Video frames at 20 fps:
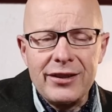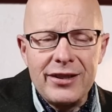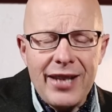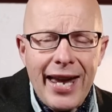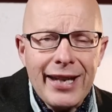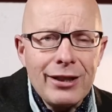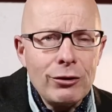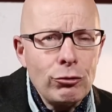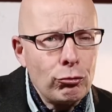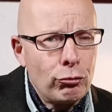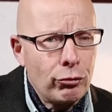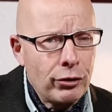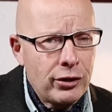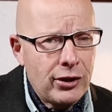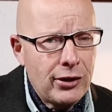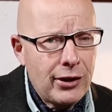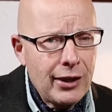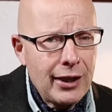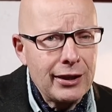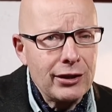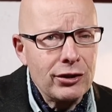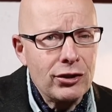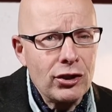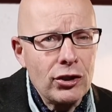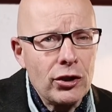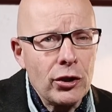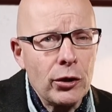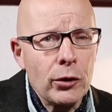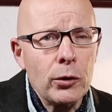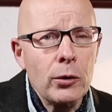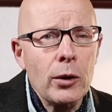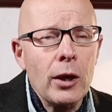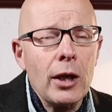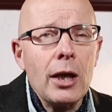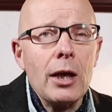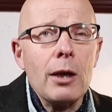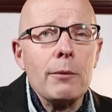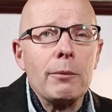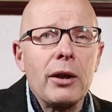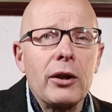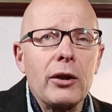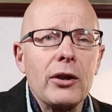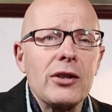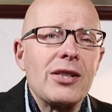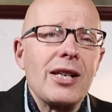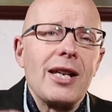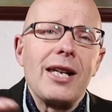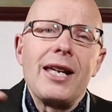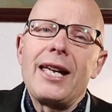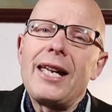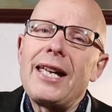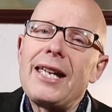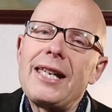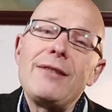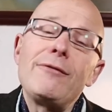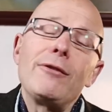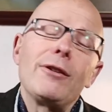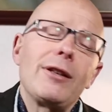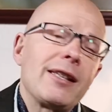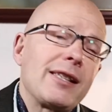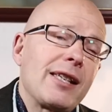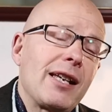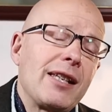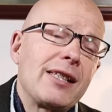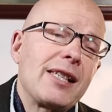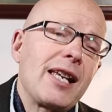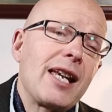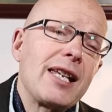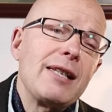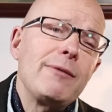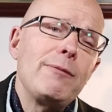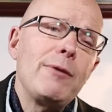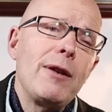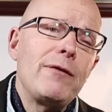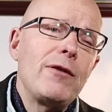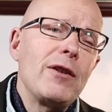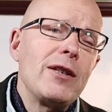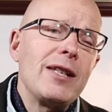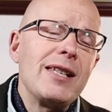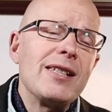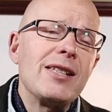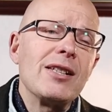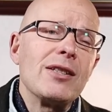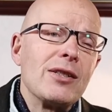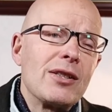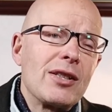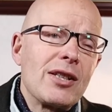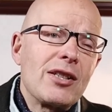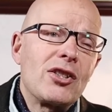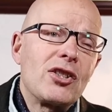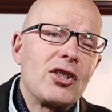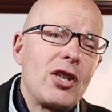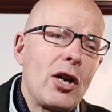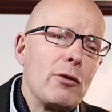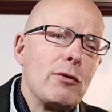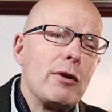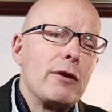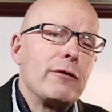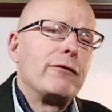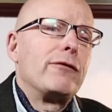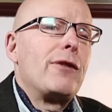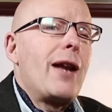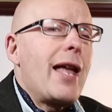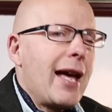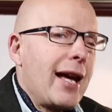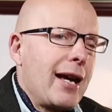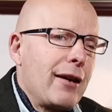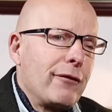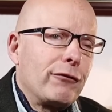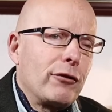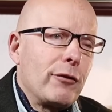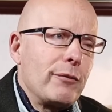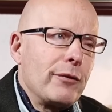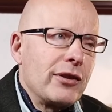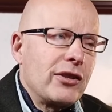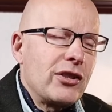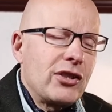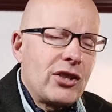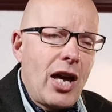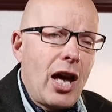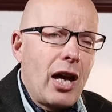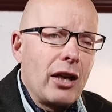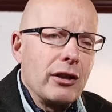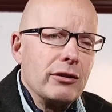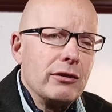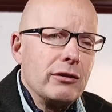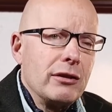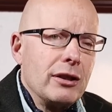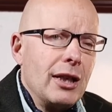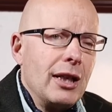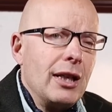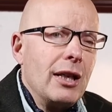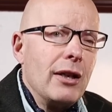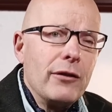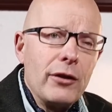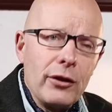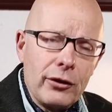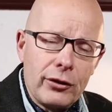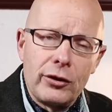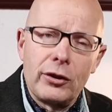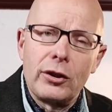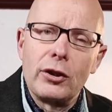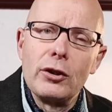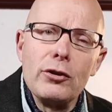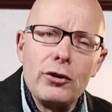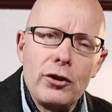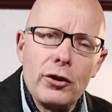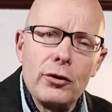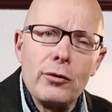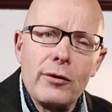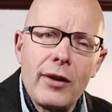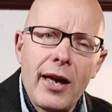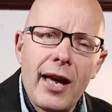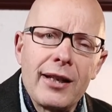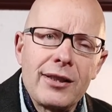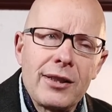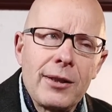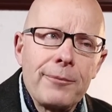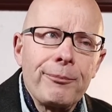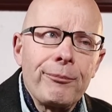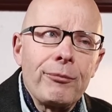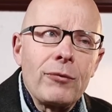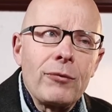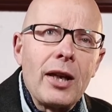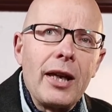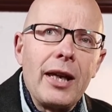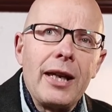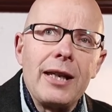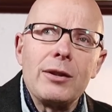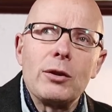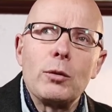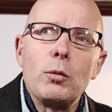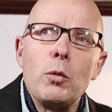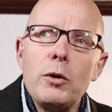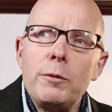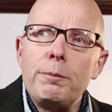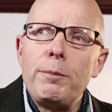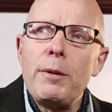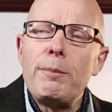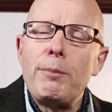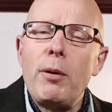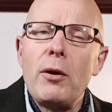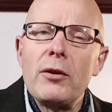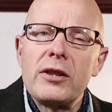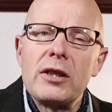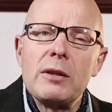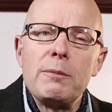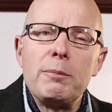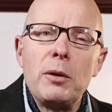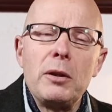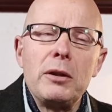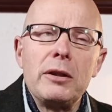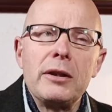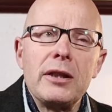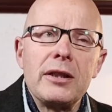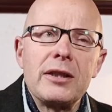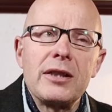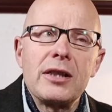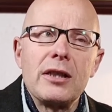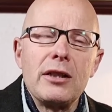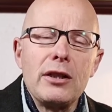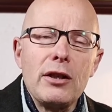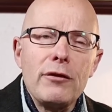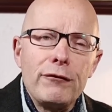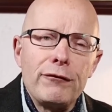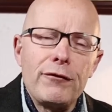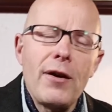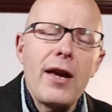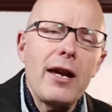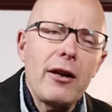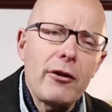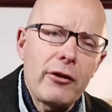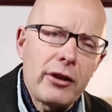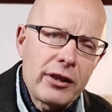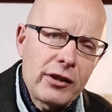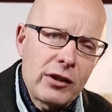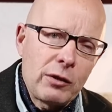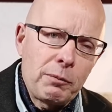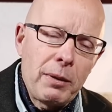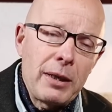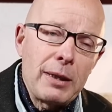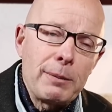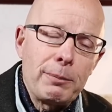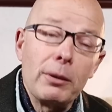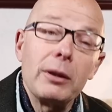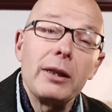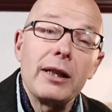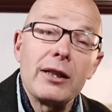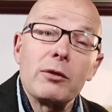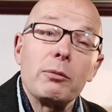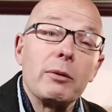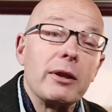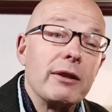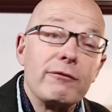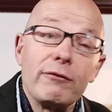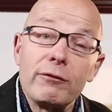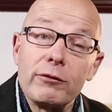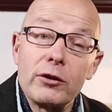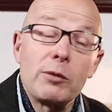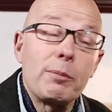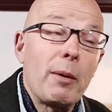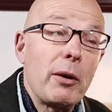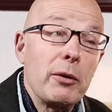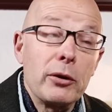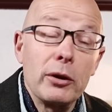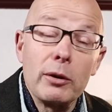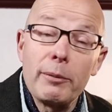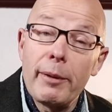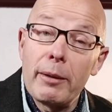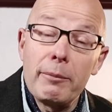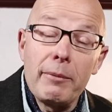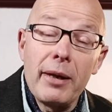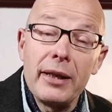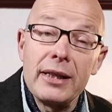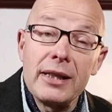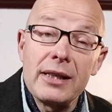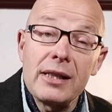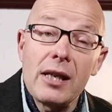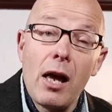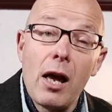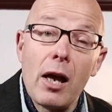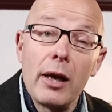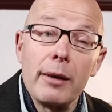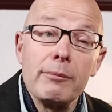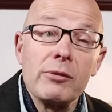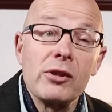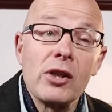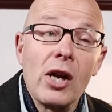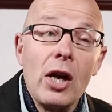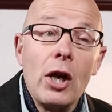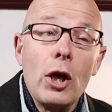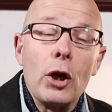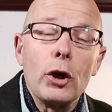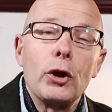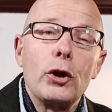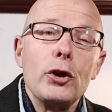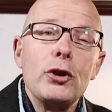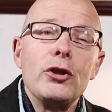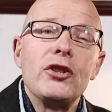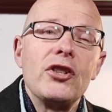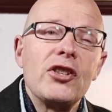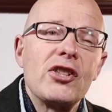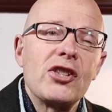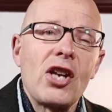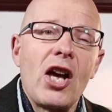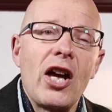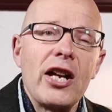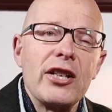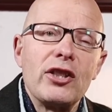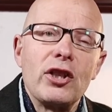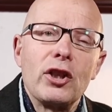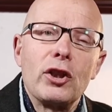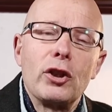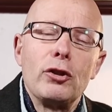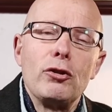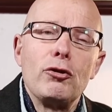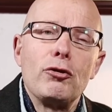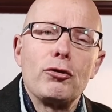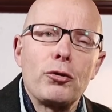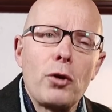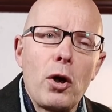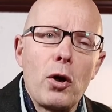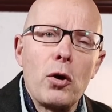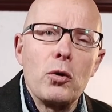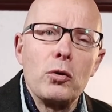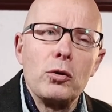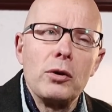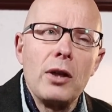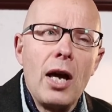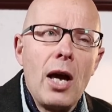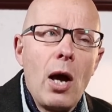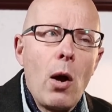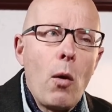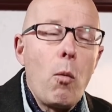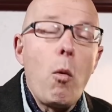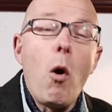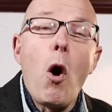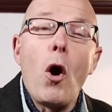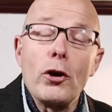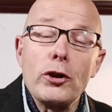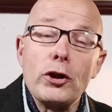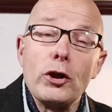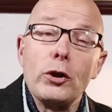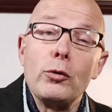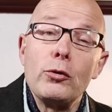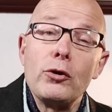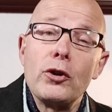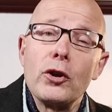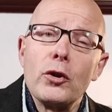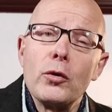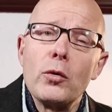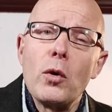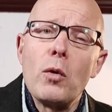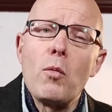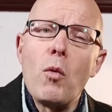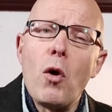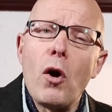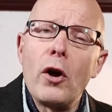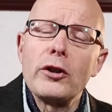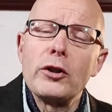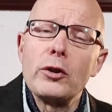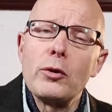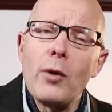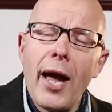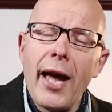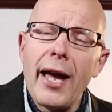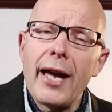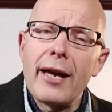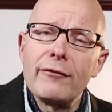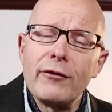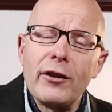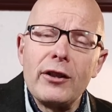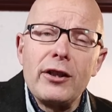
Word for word: dangerous thing to do because even as I say, even if it isn't a solar flare from the sun that can do that, it would be possible that uh, nefarious people, as we've spoken about many times, could decide to control what you do and what you have.